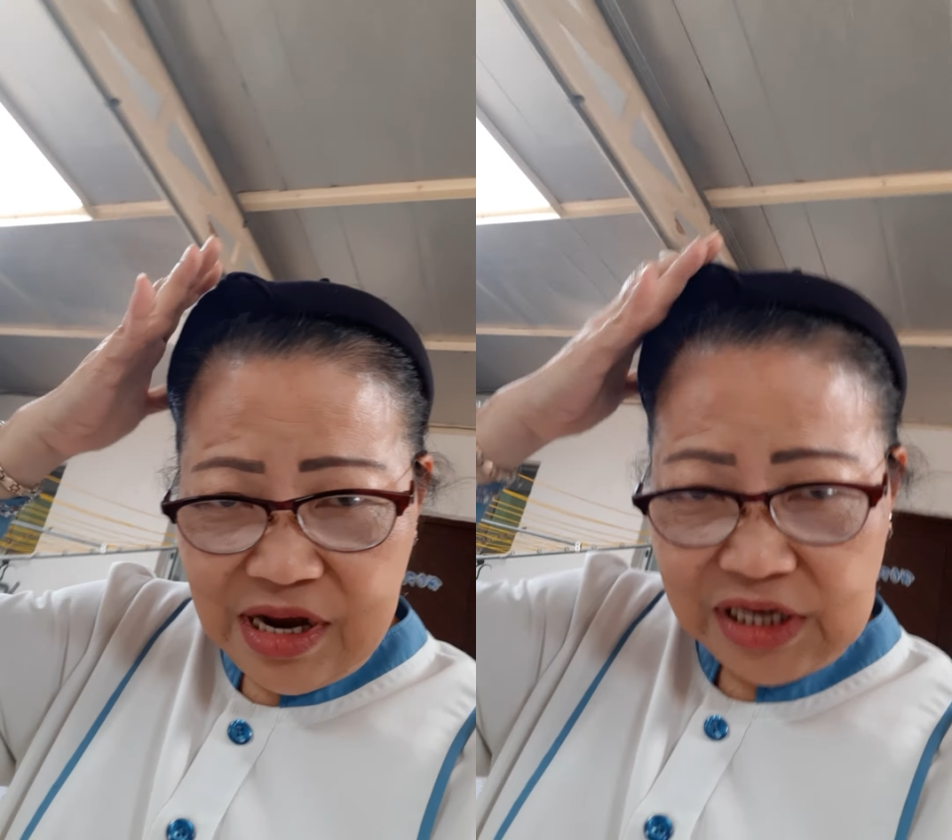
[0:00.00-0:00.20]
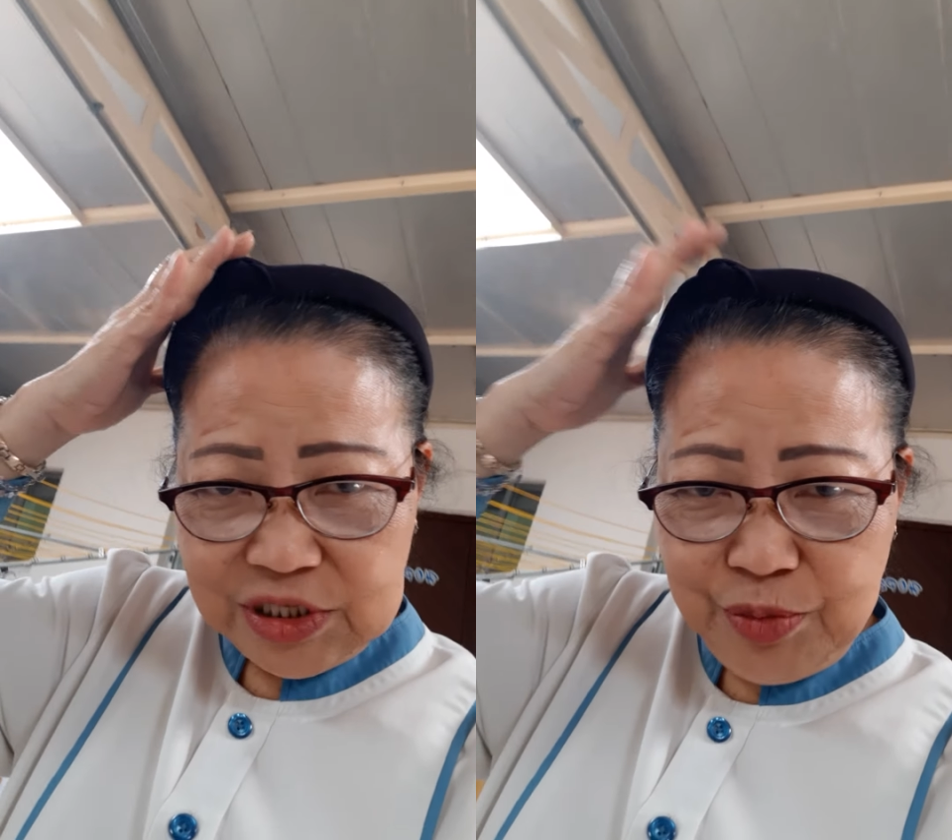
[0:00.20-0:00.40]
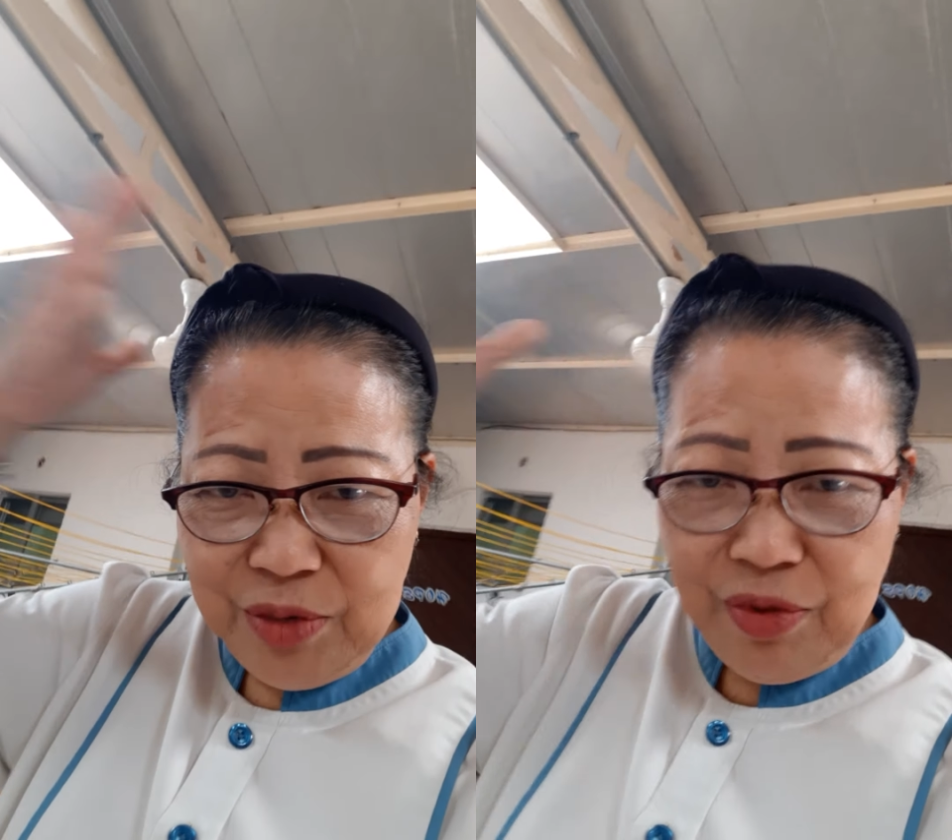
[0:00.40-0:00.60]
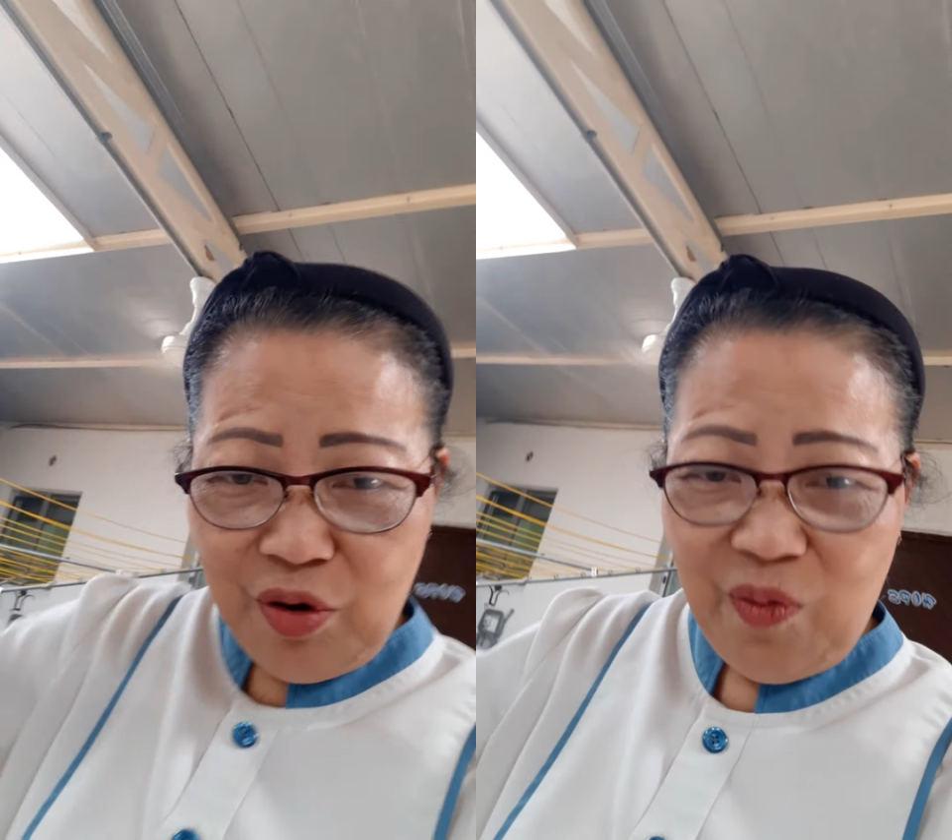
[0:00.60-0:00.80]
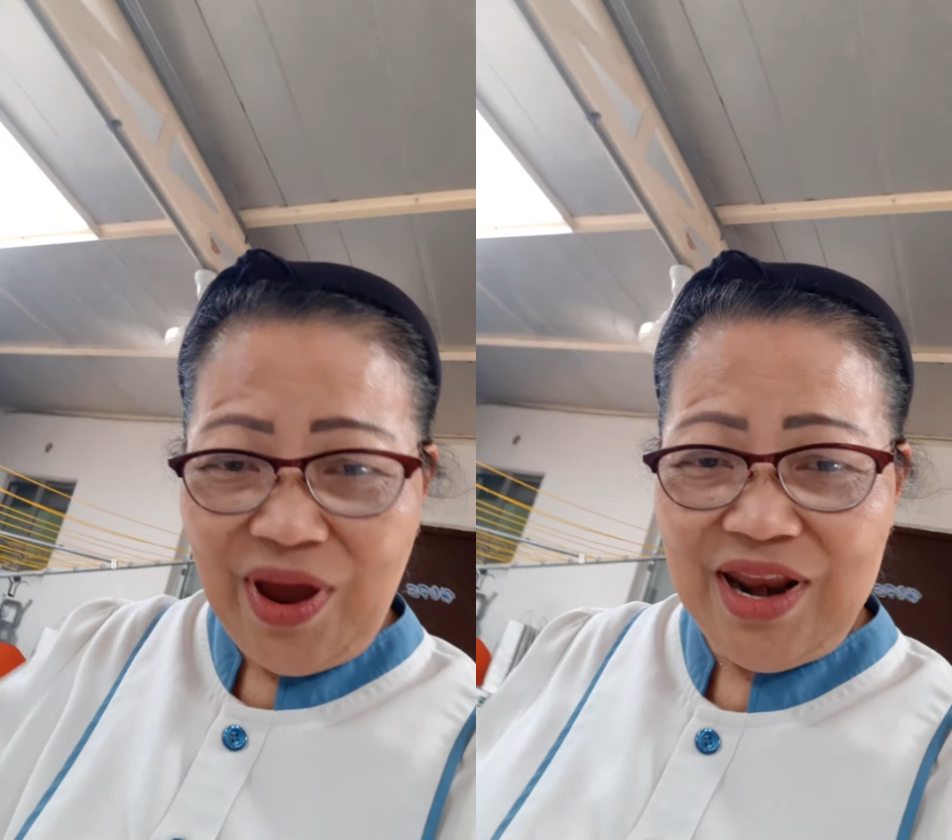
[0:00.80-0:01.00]
has been
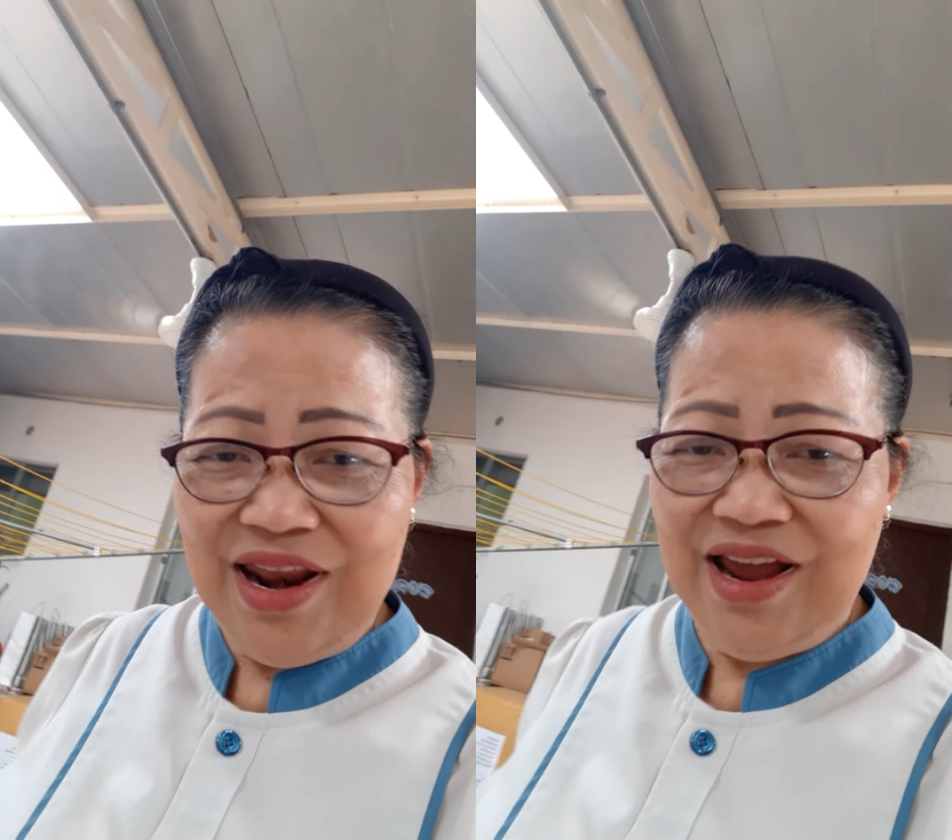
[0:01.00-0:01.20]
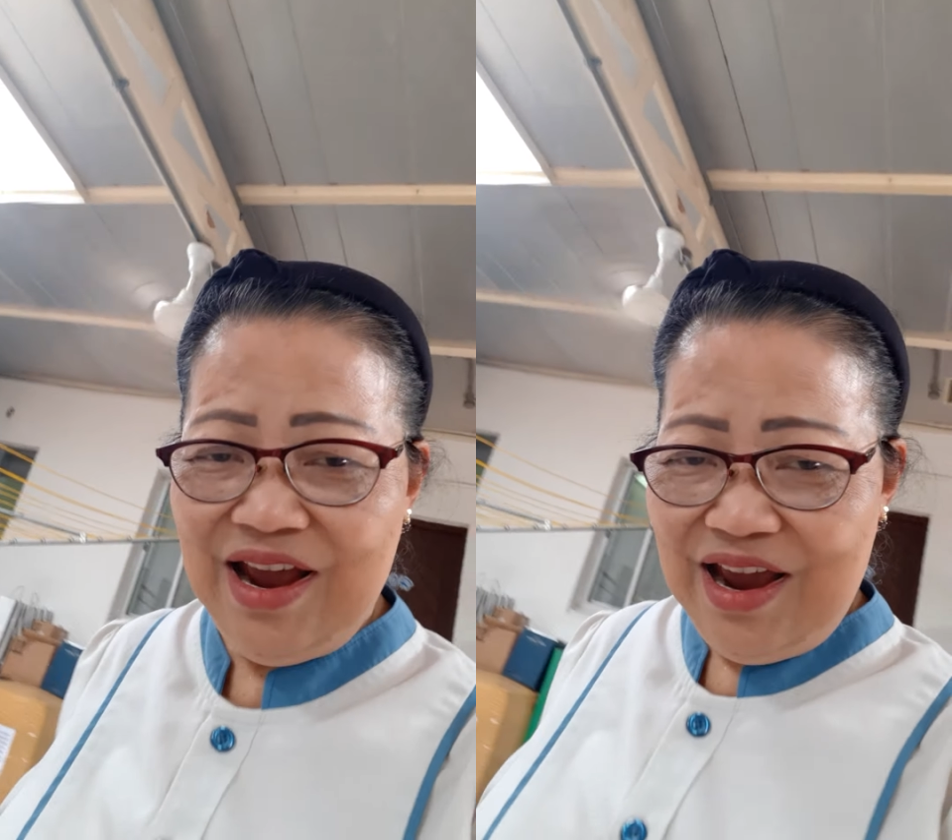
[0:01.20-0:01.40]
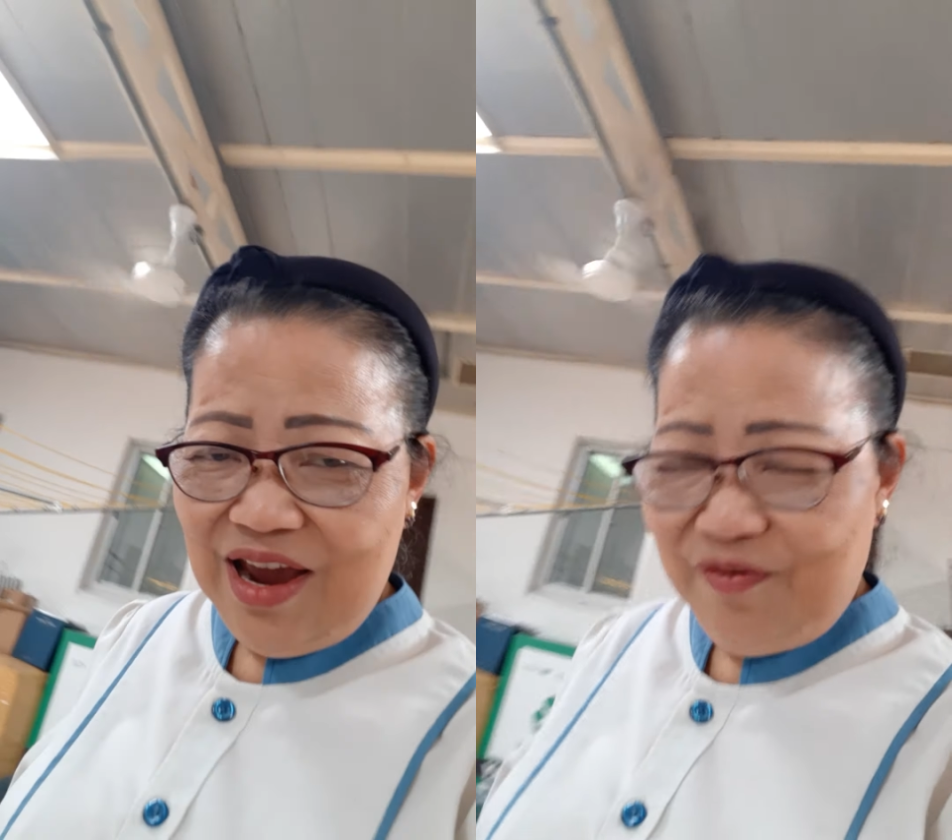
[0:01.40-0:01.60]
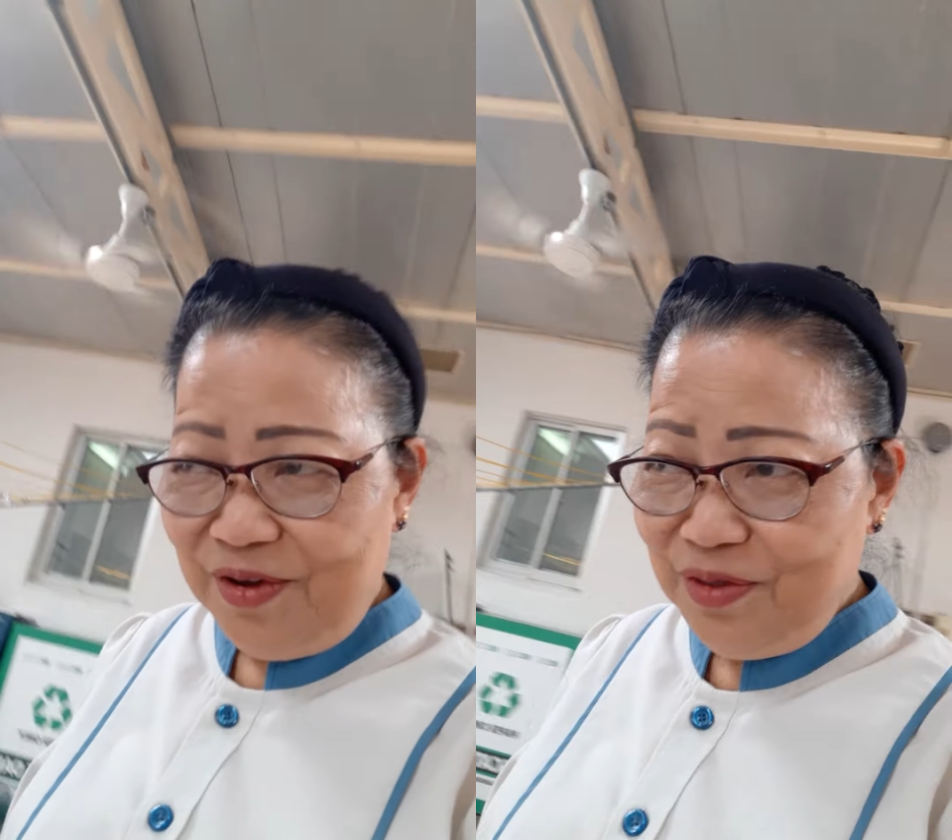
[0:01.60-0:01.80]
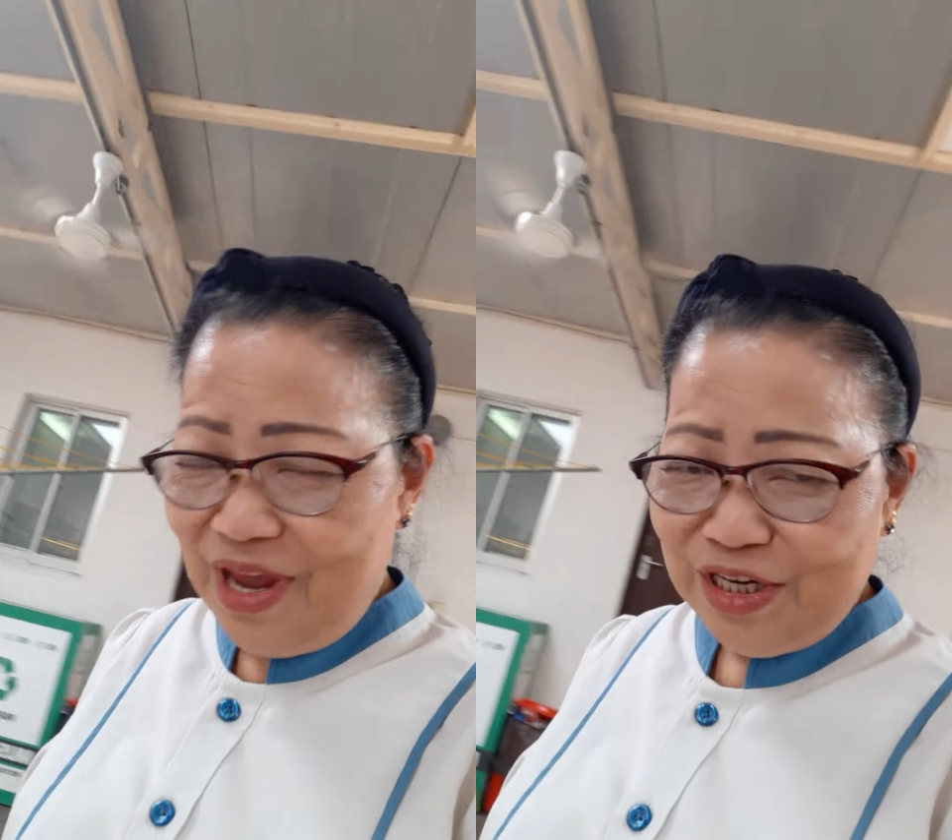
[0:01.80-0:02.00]
broken a
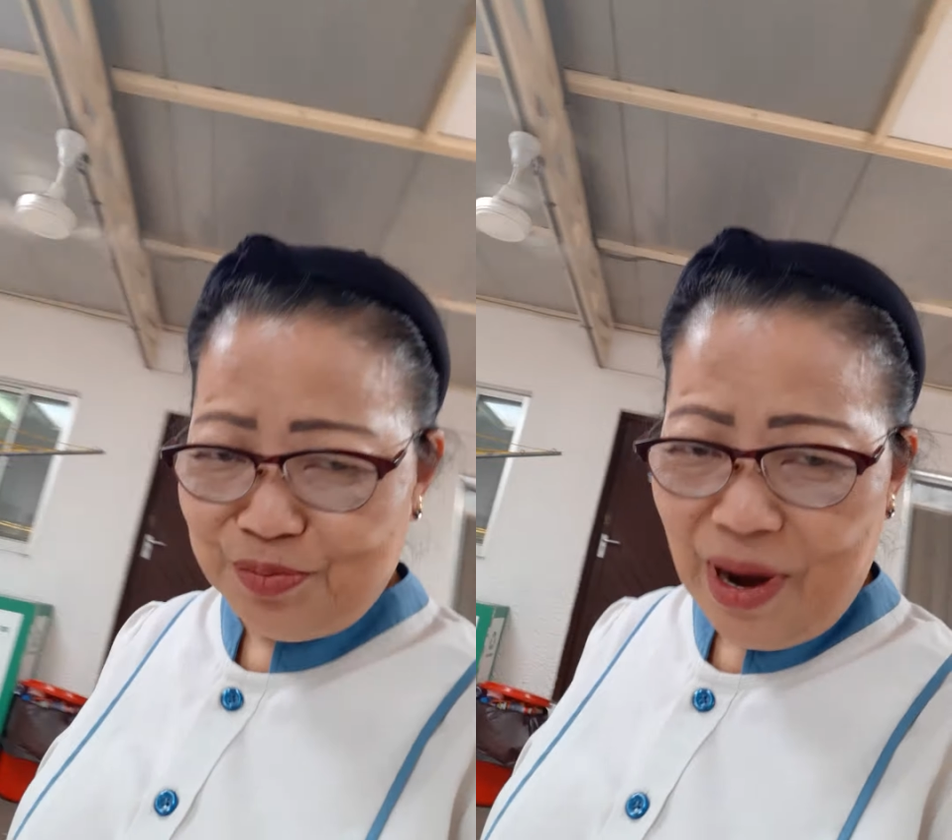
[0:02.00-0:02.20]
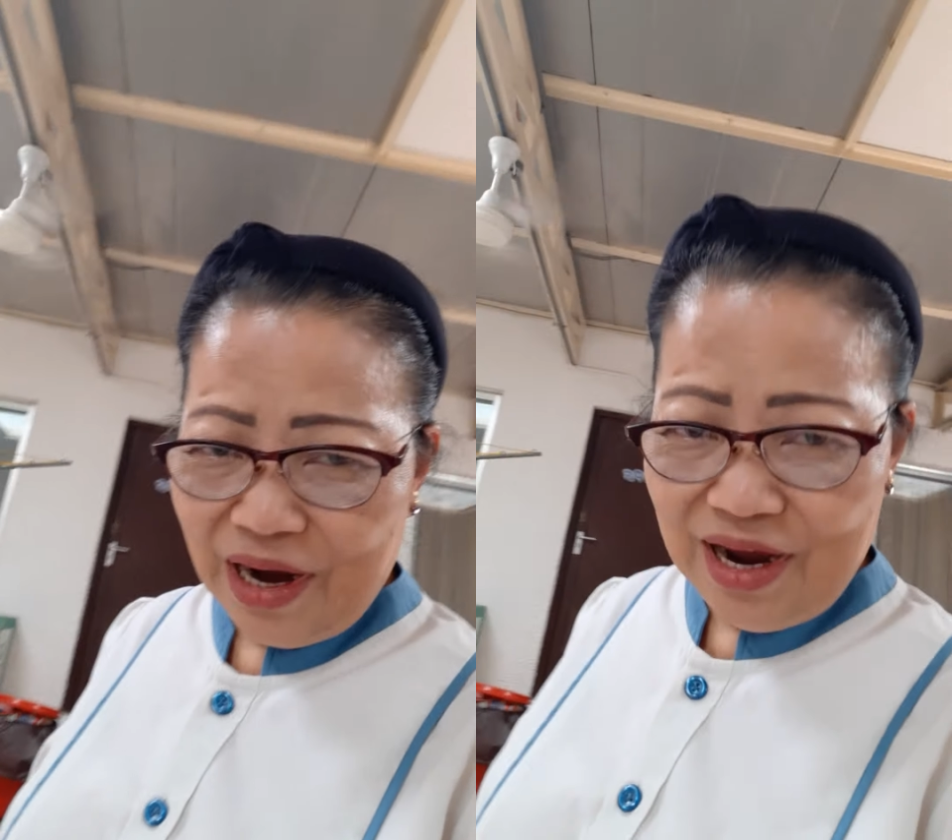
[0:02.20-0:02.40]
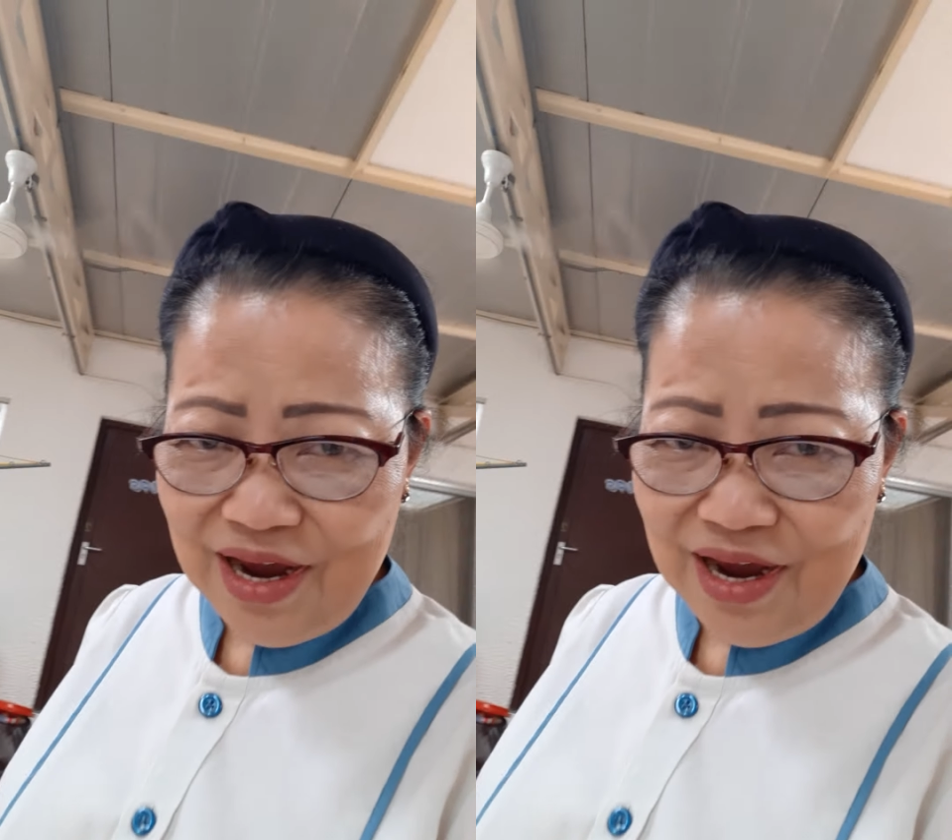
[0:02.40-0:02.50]
few days back.